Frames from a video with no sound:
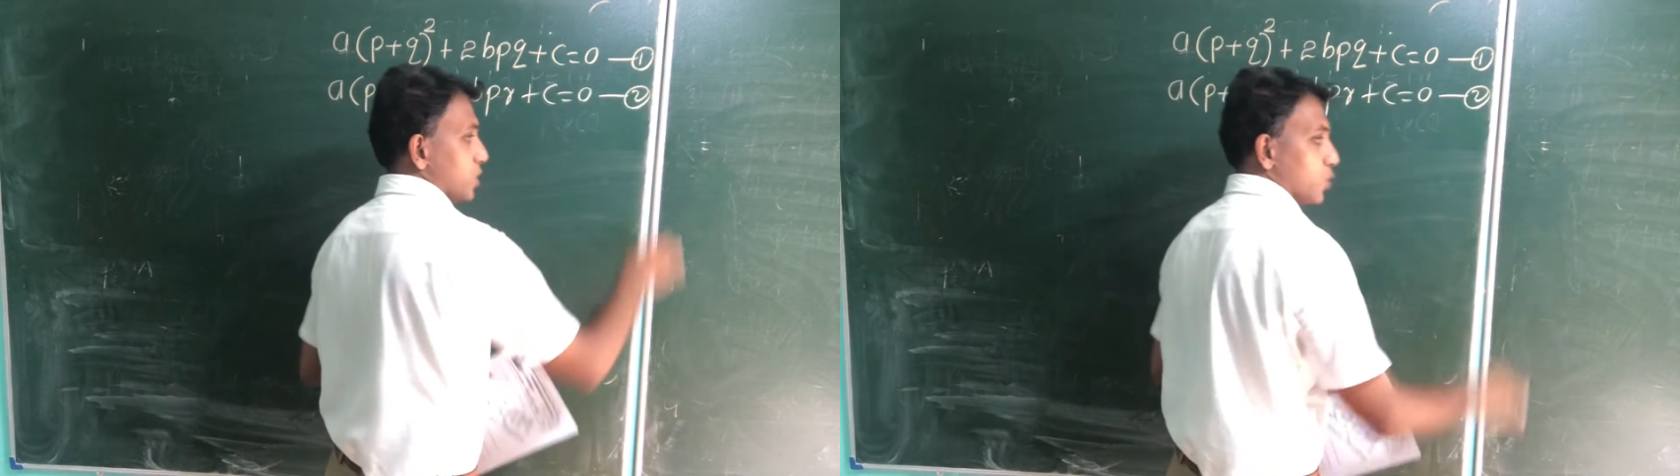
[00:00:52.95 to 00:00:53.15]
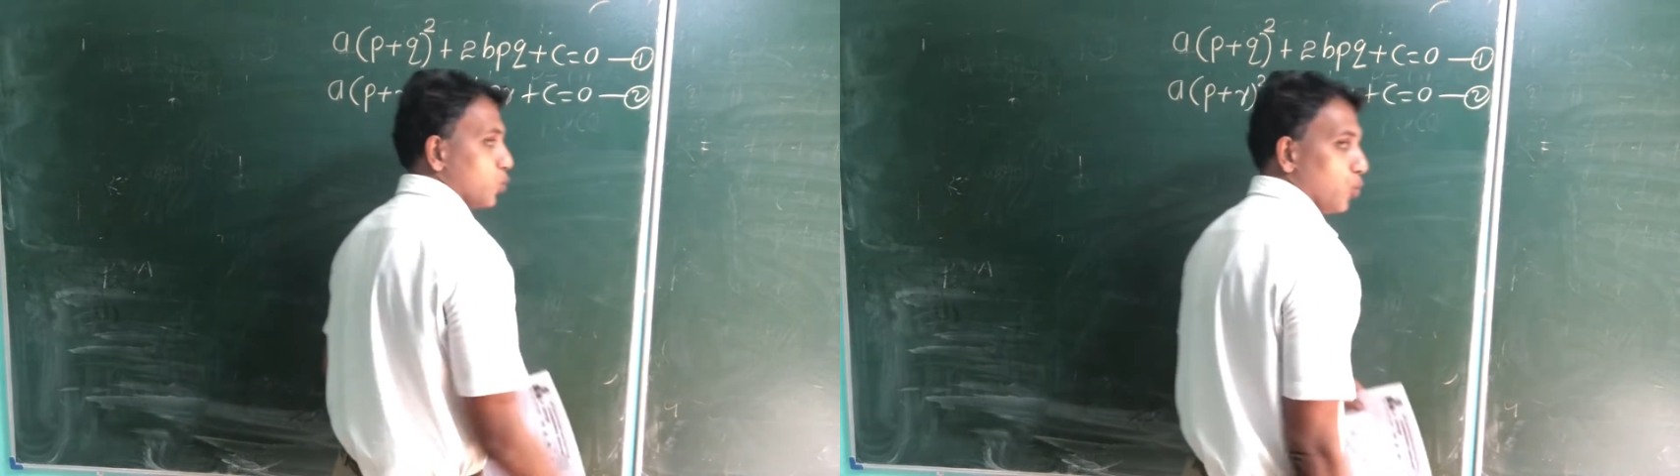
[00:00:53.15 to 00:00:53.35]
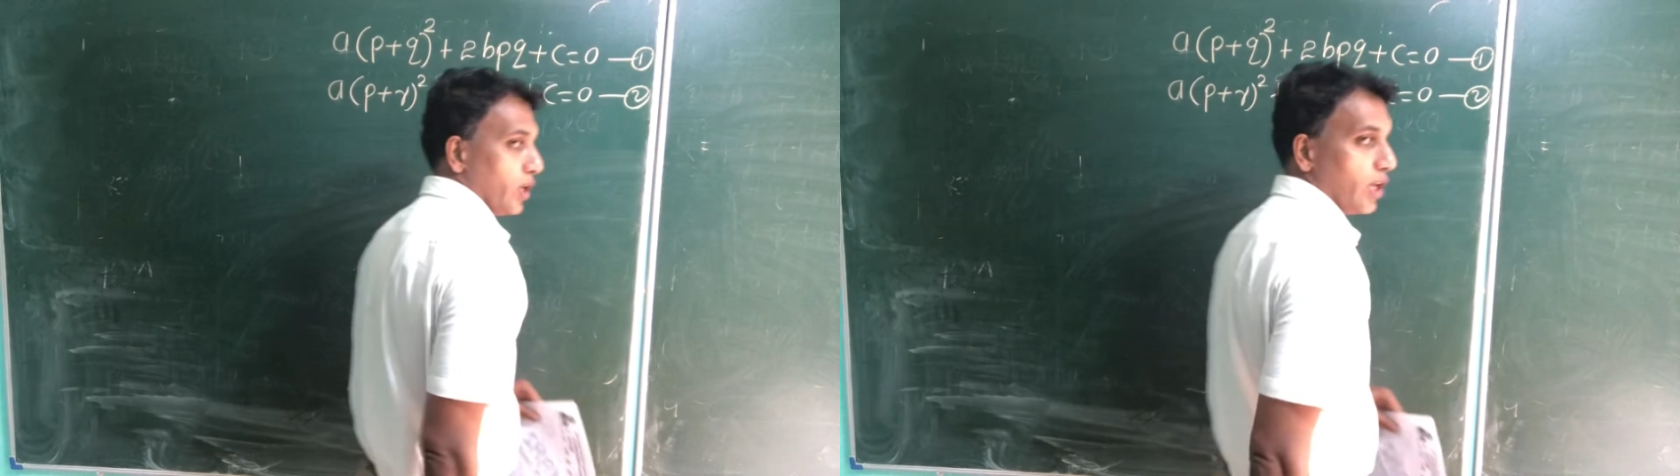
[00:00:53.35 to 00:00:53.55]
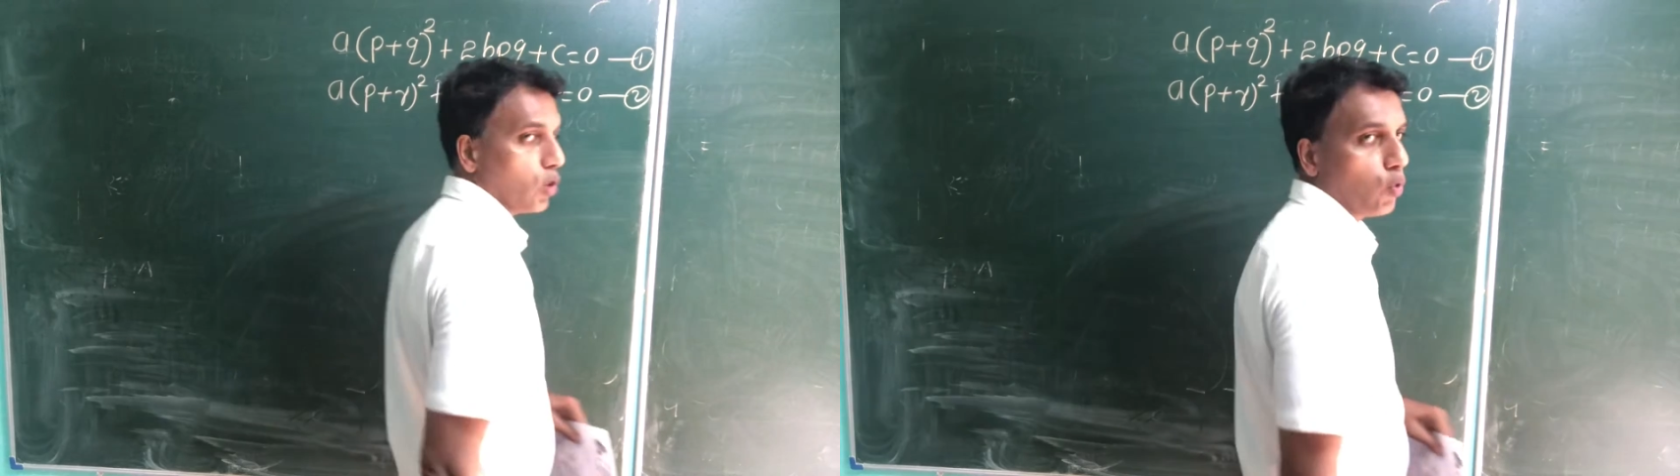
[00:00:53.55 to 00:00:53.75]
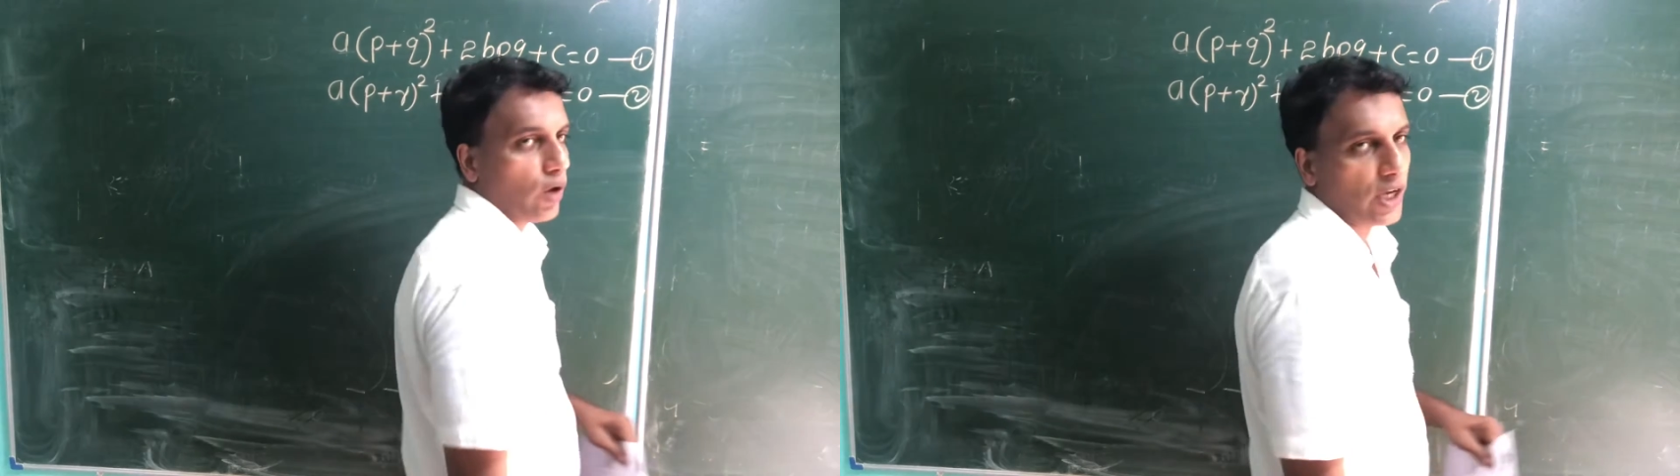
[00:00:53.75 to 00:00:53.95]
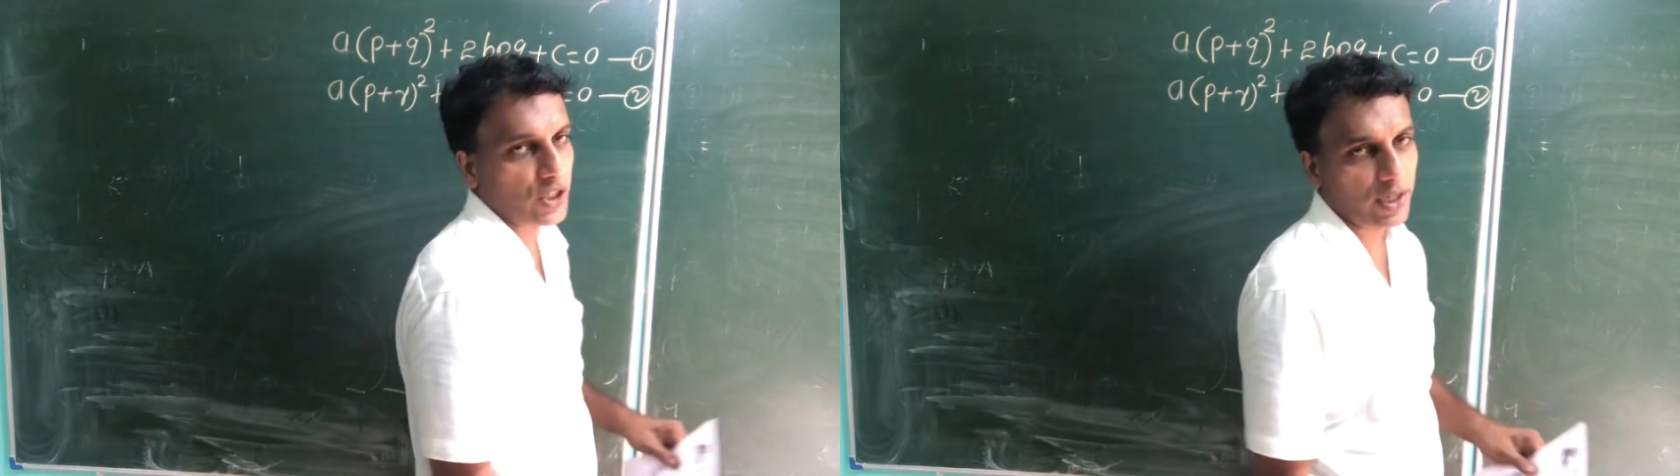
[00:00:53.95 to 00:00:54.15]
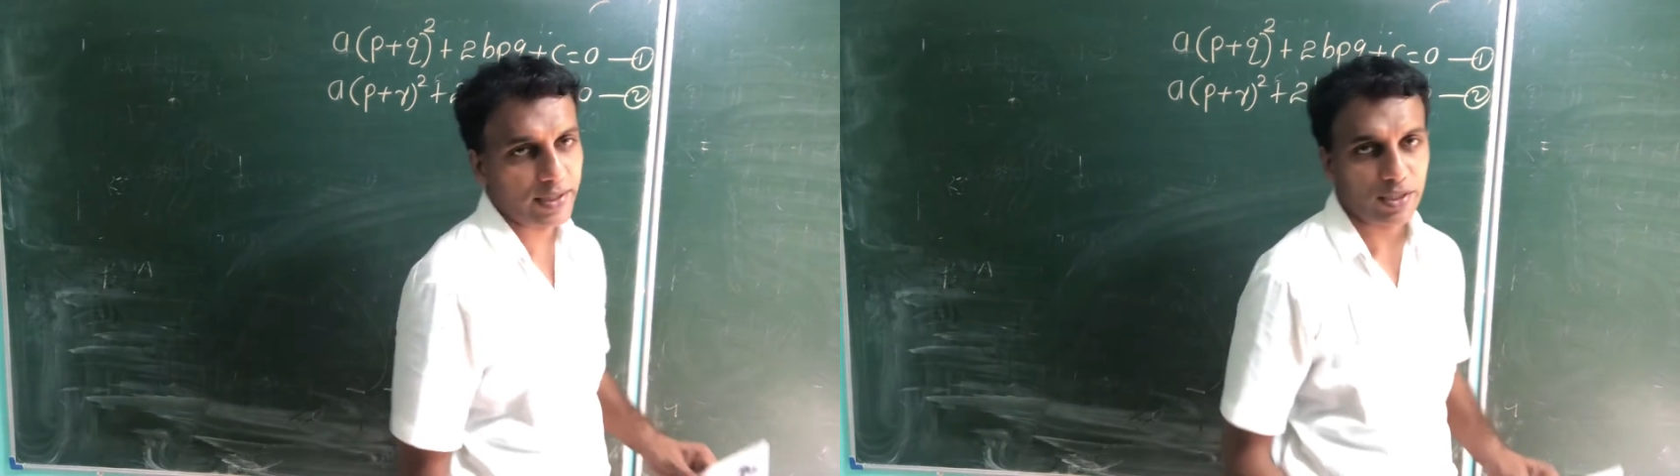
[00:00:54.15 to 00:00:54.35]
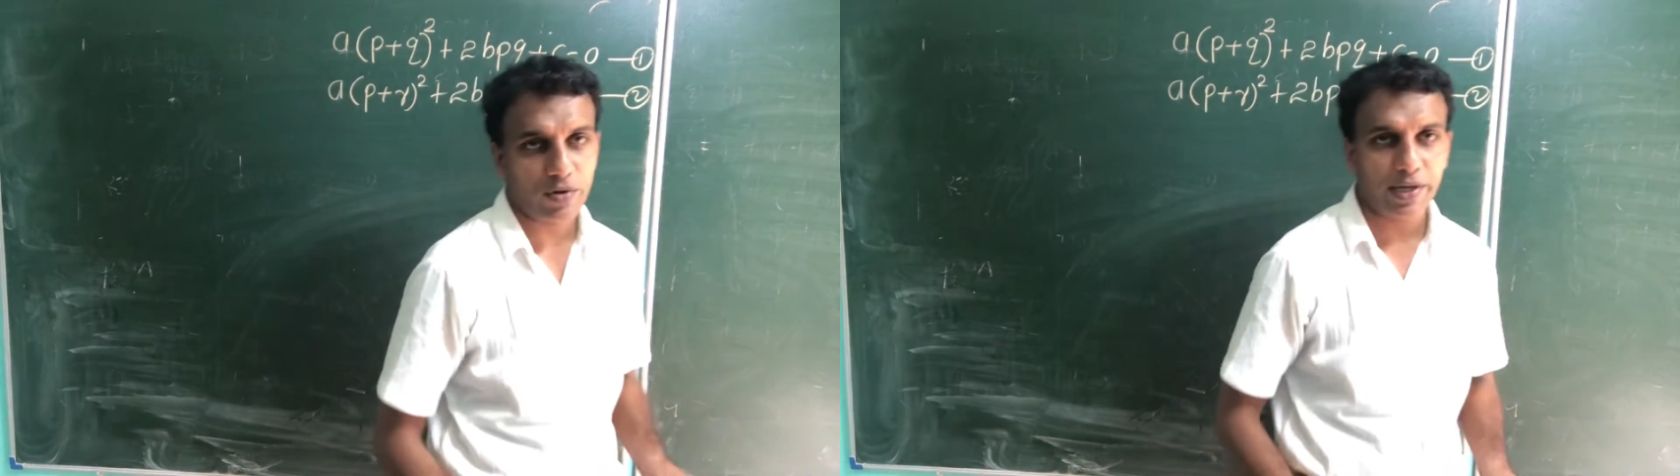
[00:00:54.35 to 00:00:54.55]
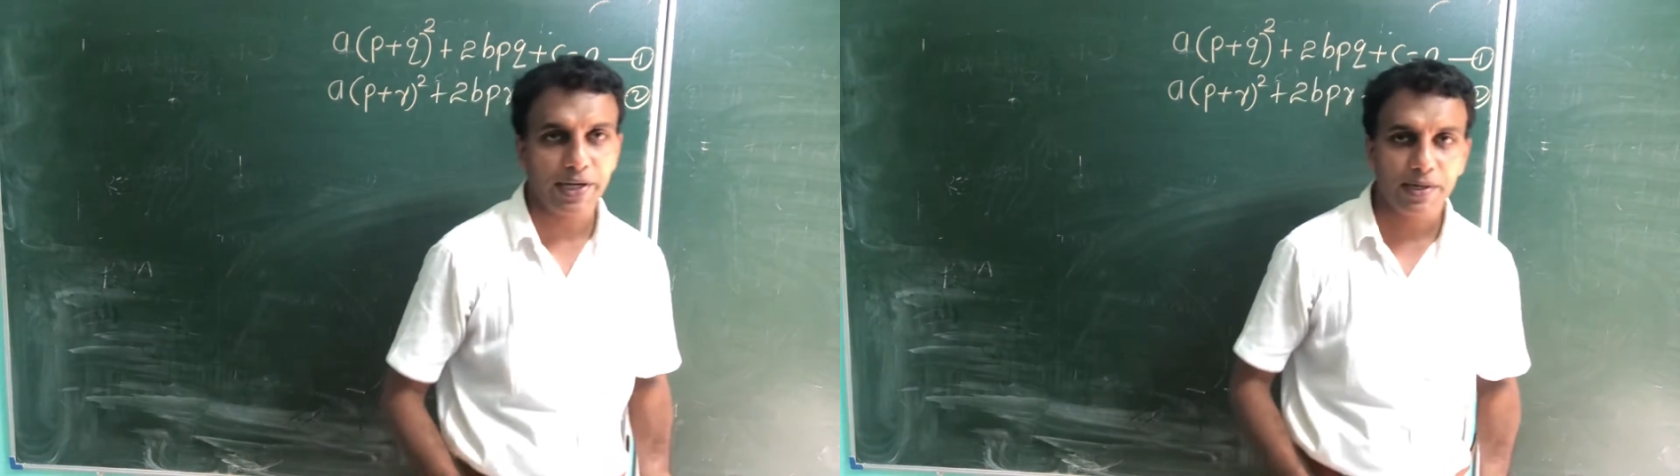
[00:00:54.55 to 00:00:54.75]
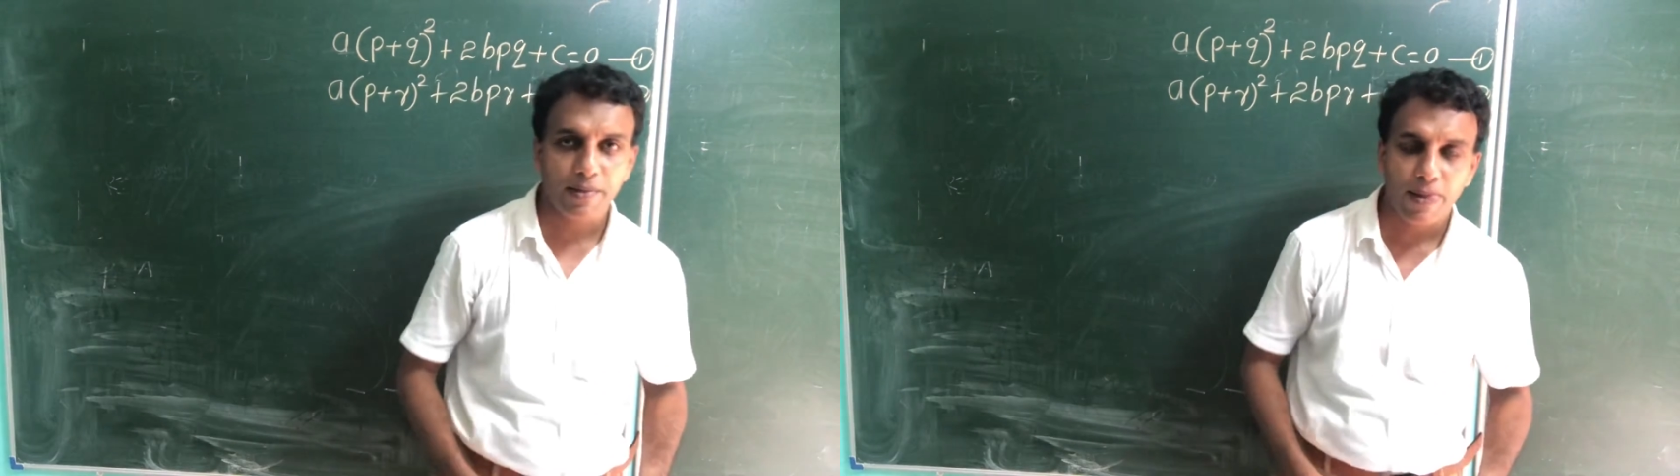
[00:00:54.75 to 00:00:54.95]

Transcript: Two equations, right?